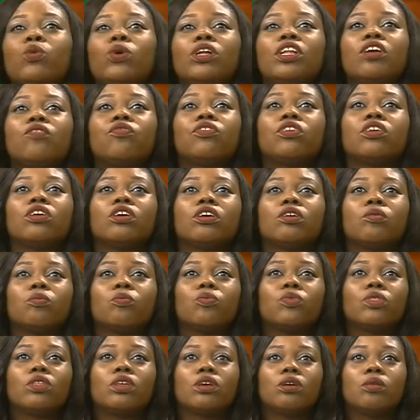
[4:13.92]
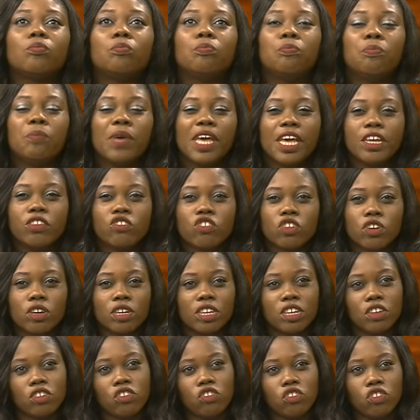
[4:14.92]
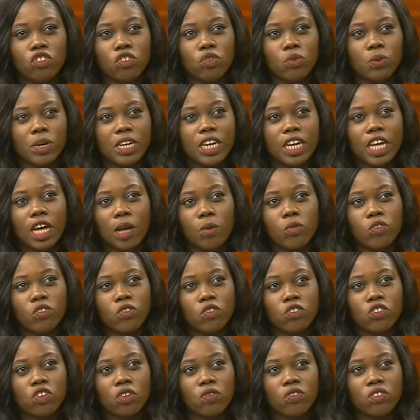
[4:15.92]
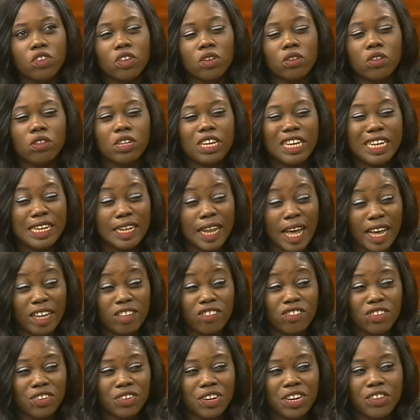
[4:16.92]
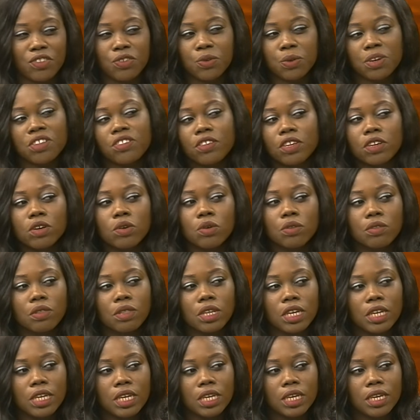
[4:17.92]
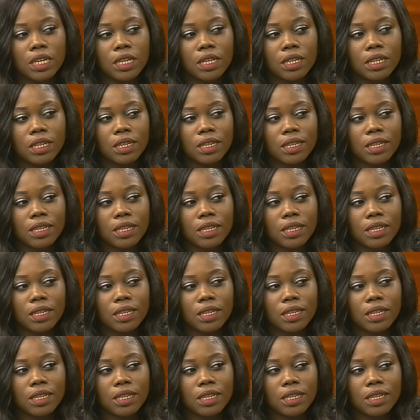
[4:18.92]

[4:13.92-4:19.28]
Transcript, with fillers: one of the major issue when it comes to soft skills in Nigeria is critical thinking.